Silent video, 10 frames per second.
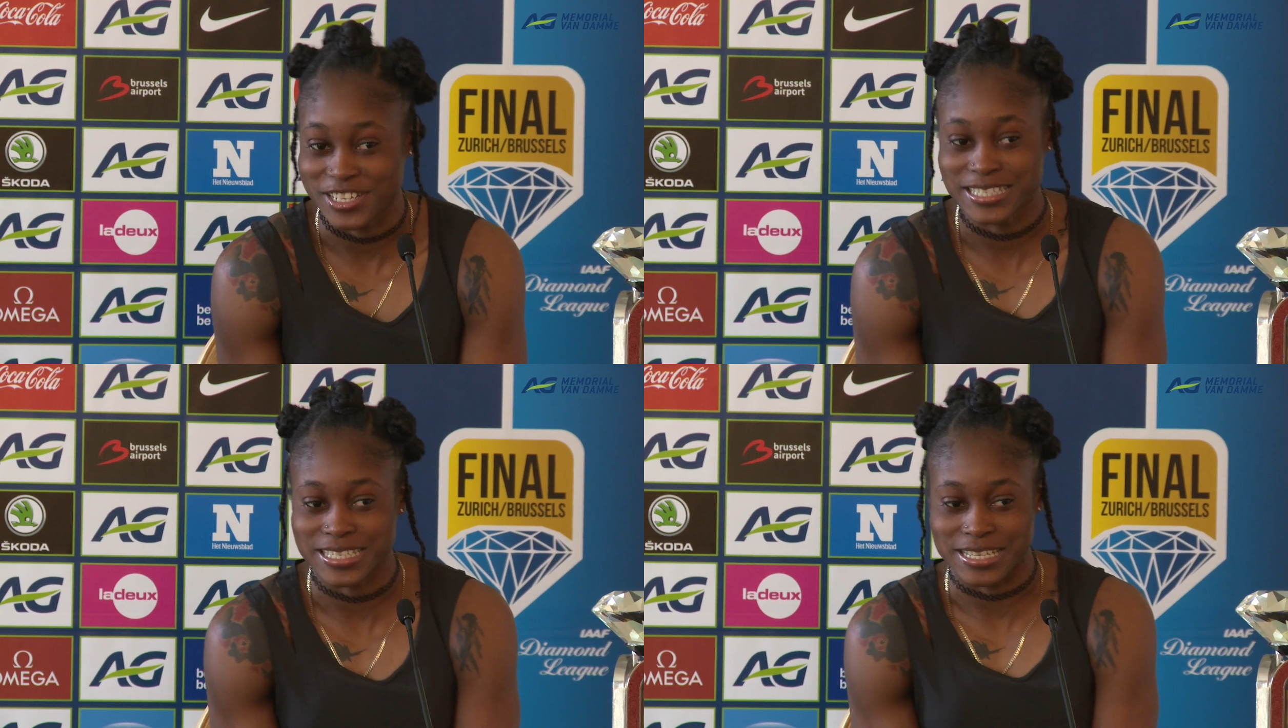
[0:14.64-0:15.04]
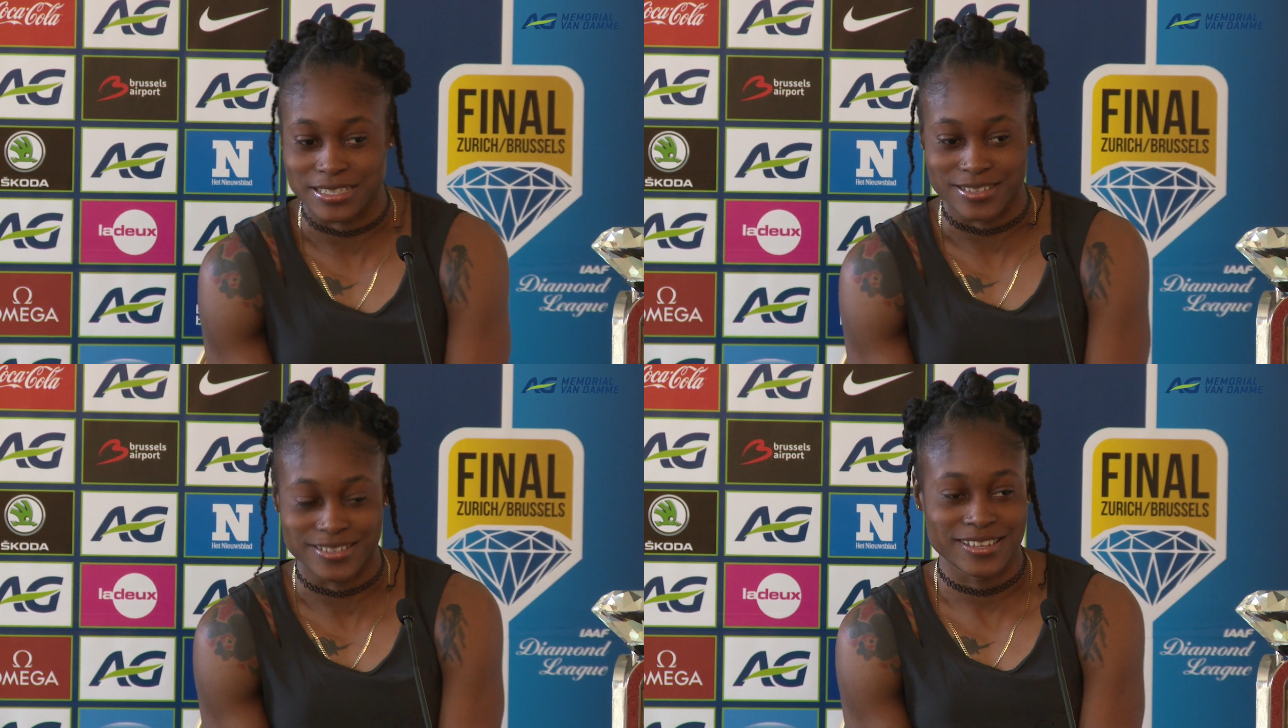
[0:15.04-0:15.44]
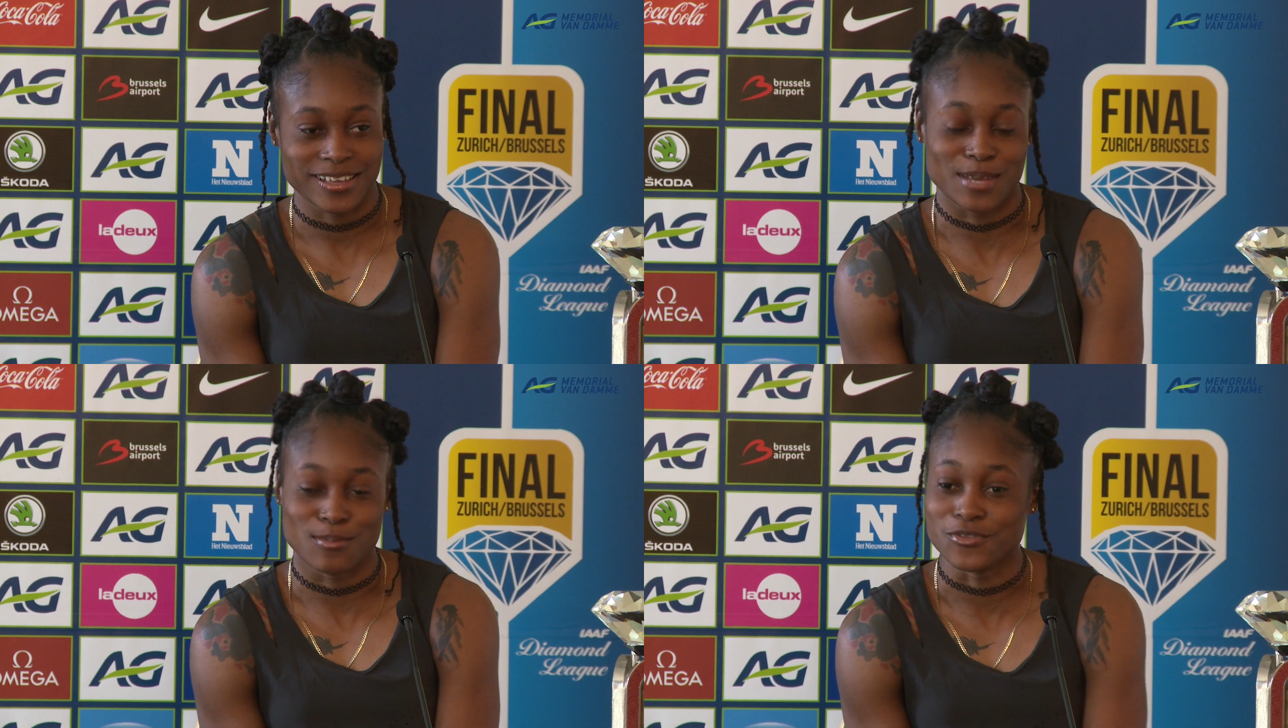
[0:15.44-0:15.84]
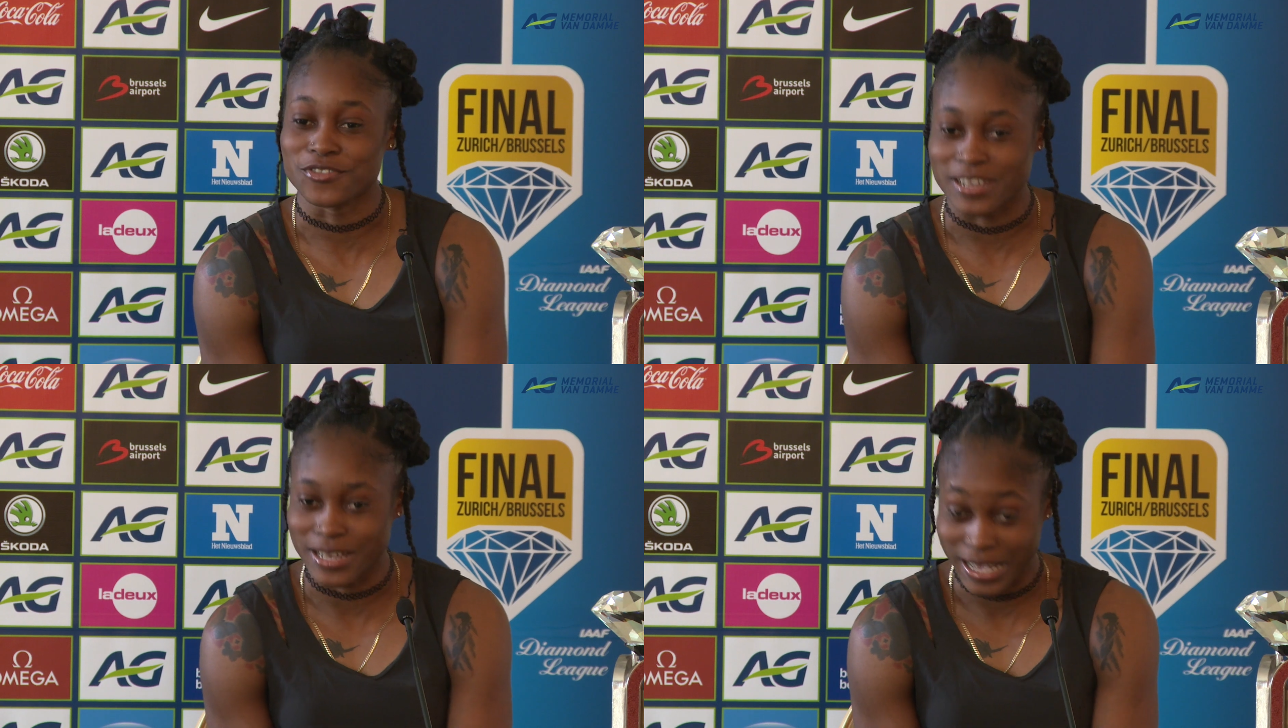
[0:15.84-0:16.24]
for the season, and I'm
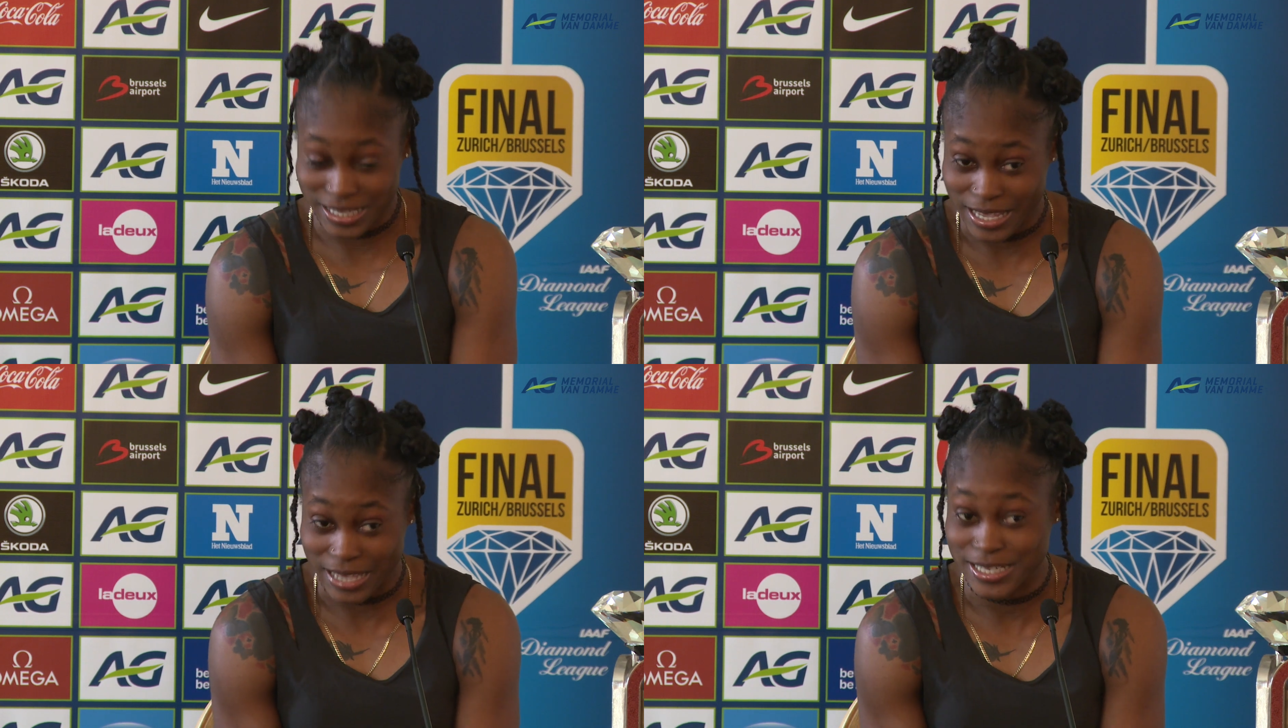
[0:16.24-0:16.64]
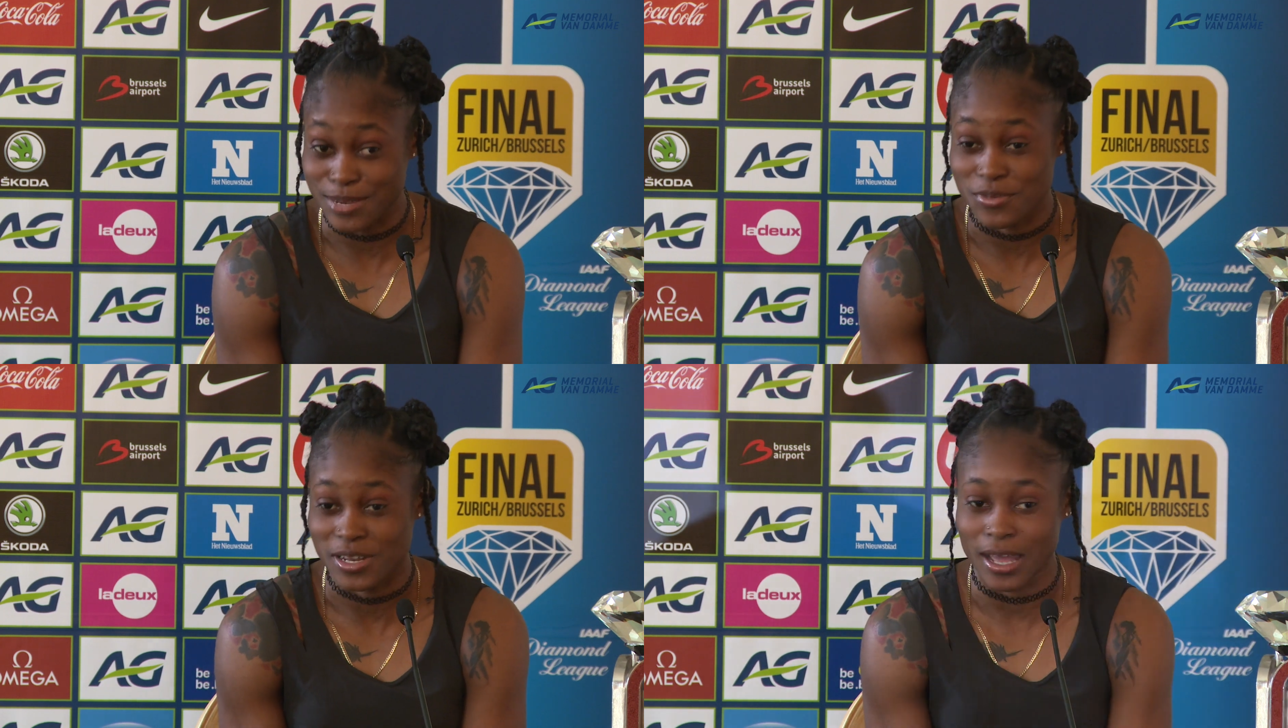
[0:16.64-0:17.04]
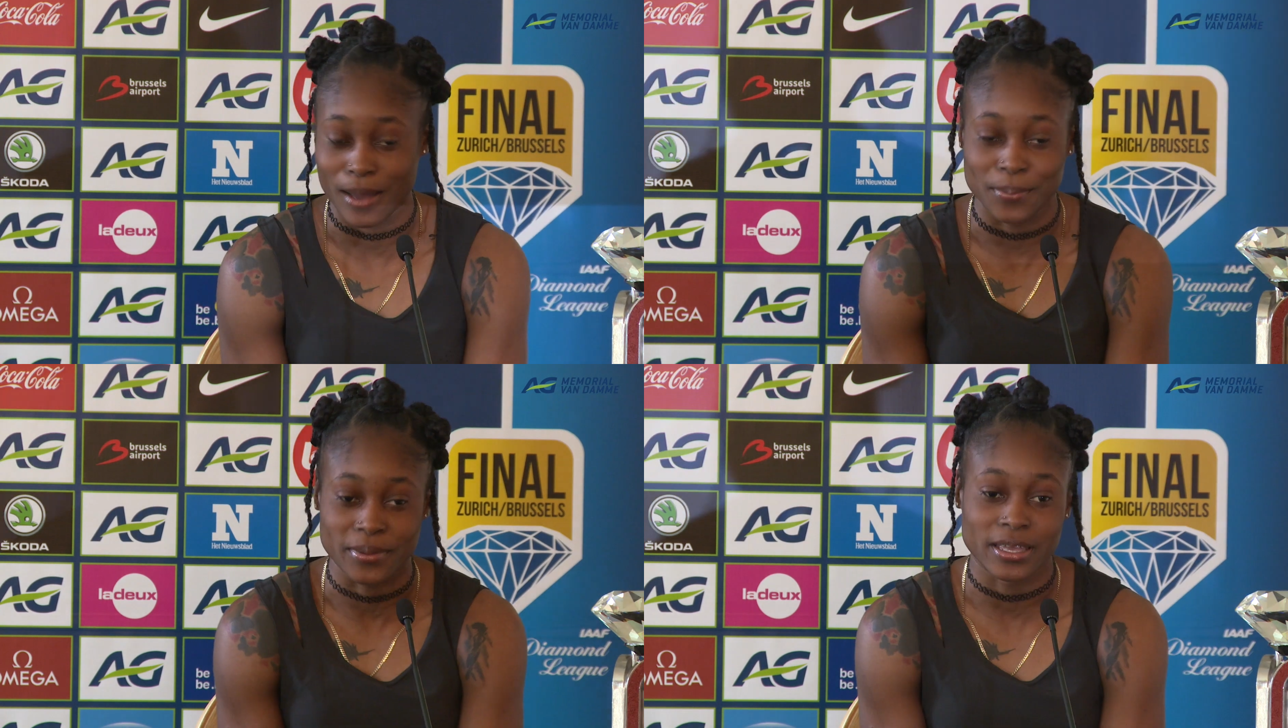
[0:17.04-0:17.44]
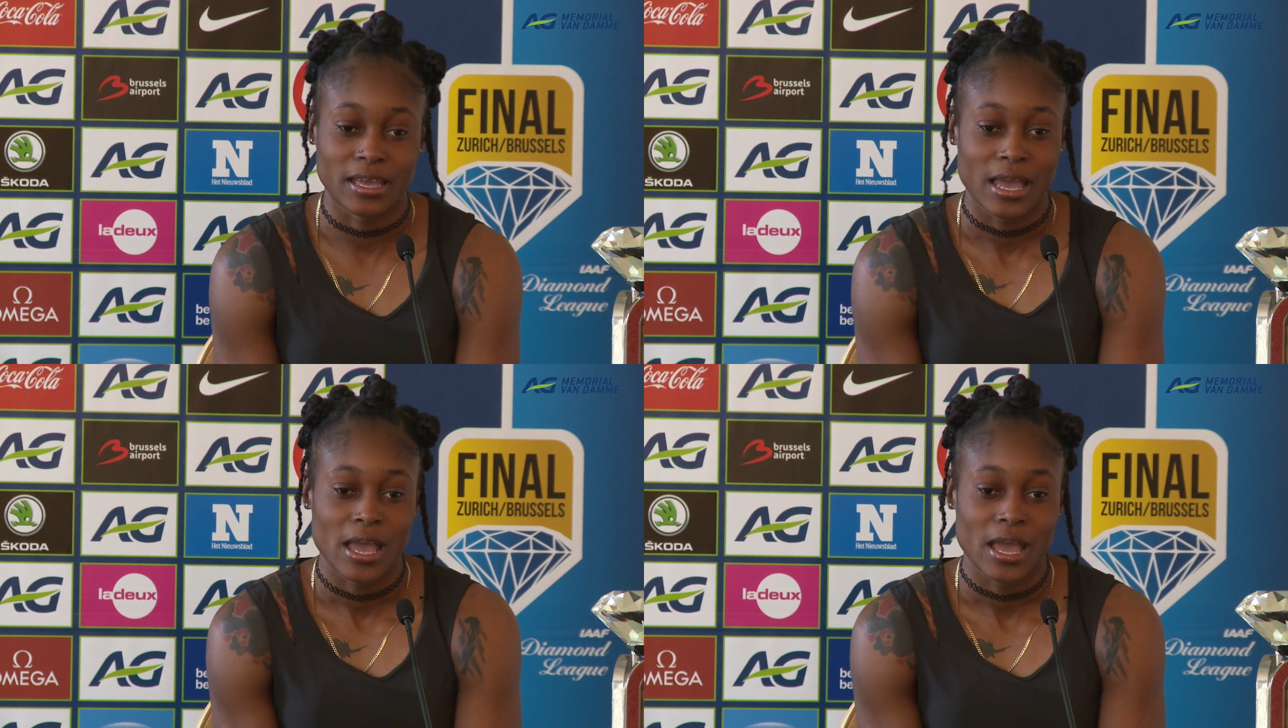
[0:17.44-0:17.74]
really excited. I'm really happy.